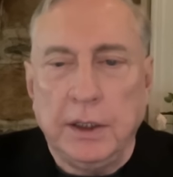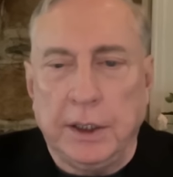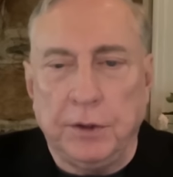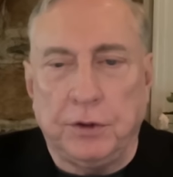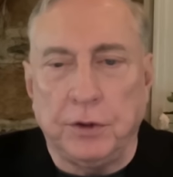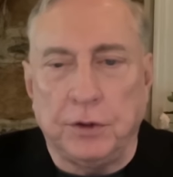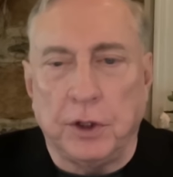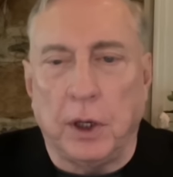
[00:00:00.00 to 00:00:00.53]

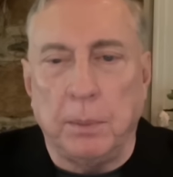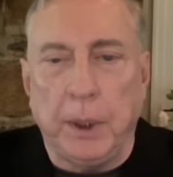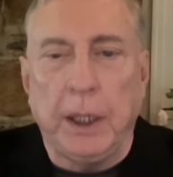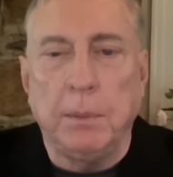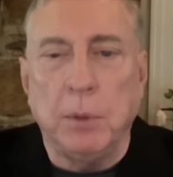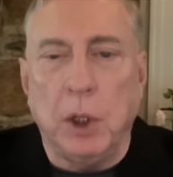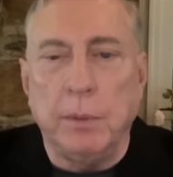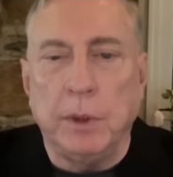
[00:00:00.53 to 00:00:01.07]
This is our
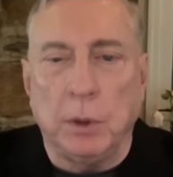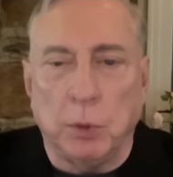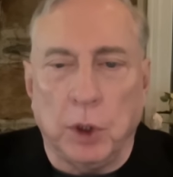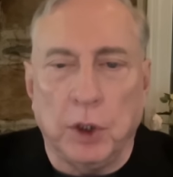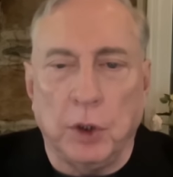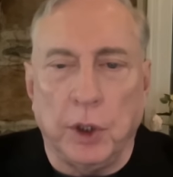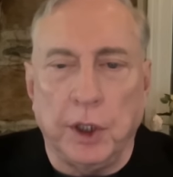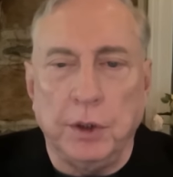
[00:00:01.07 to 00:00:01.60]
big moment.
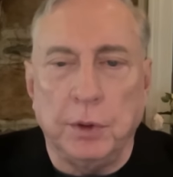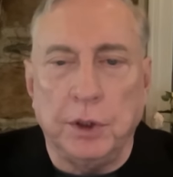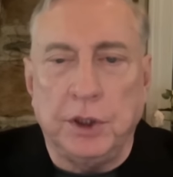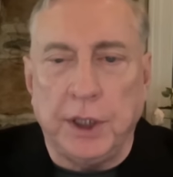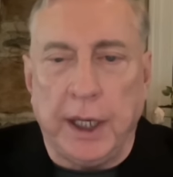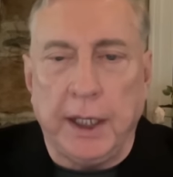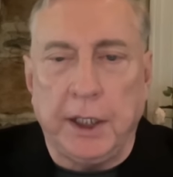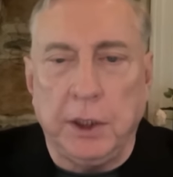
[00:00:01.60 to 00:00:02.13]
We're going to
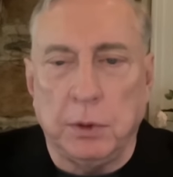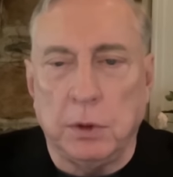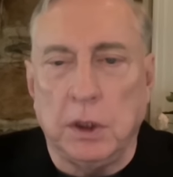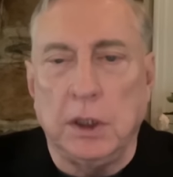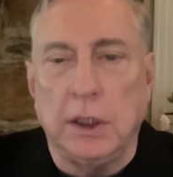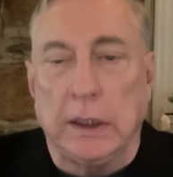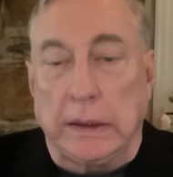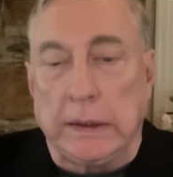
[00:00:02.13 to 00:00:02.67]
attack
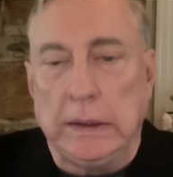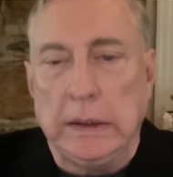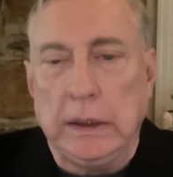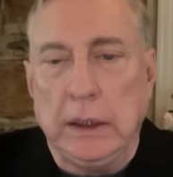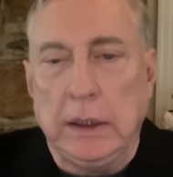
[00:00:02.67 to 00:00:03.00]
Iran.